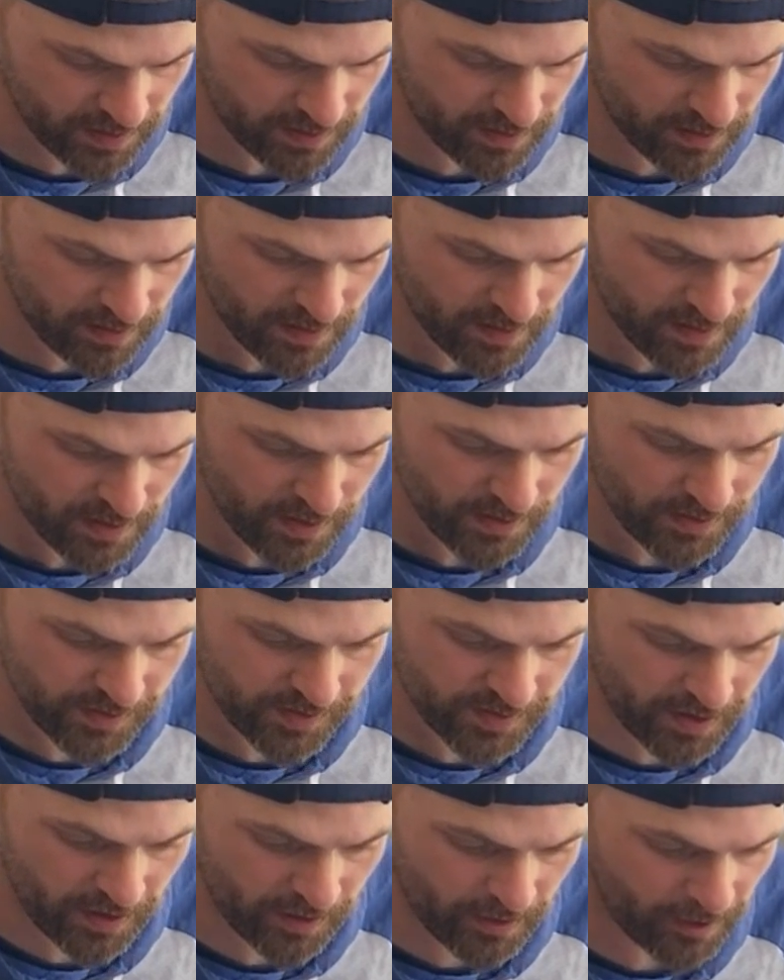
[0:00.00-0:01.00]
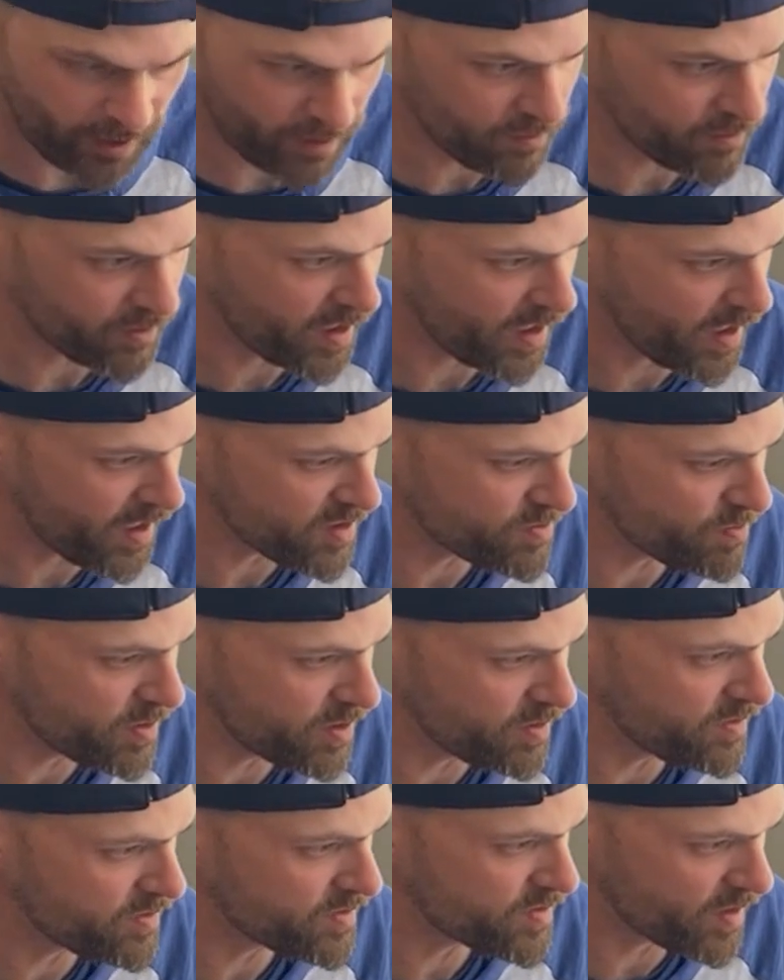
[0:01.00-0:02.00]
here. This cutout has
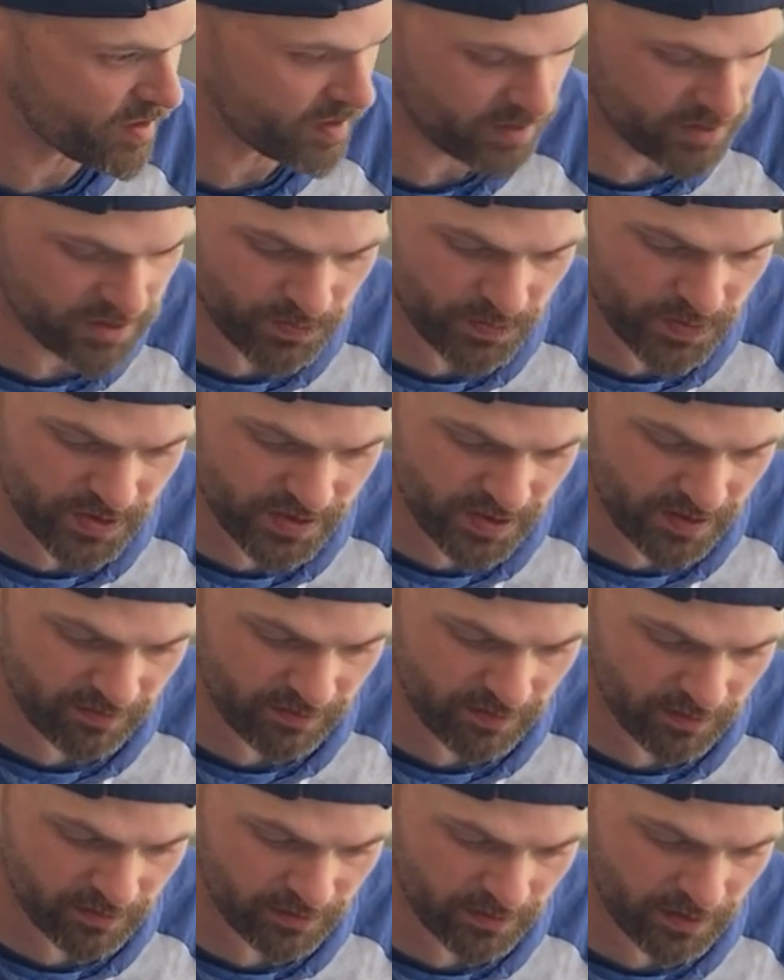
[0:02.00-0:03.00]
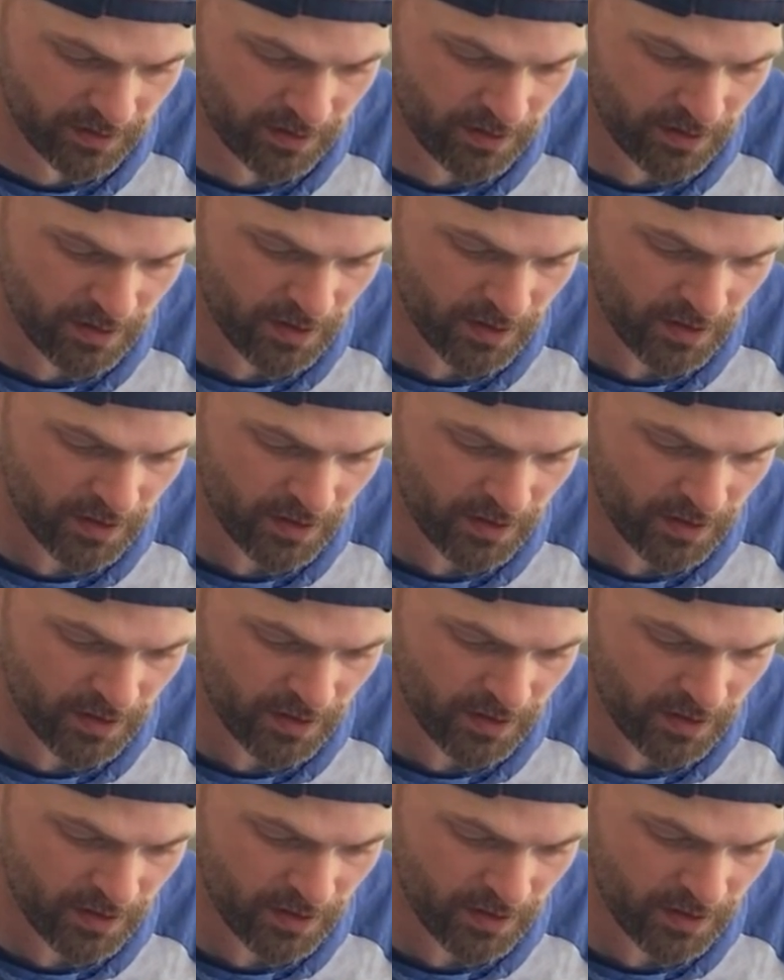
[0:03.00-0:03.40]
been designed specifically